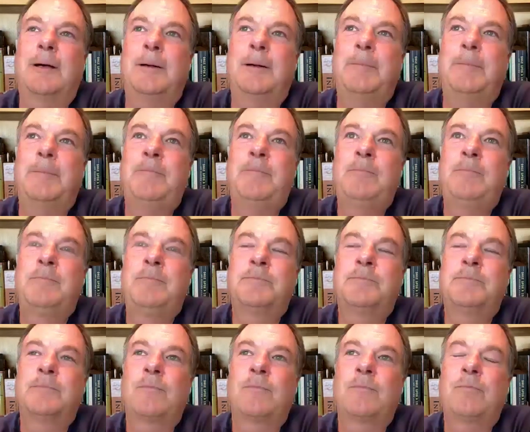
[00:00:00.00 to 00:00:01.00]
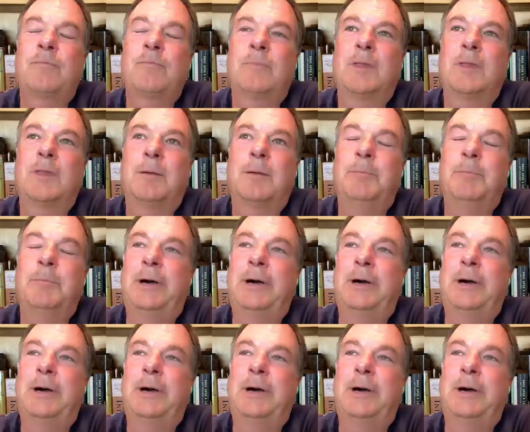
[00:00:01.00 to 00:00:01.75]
But you know,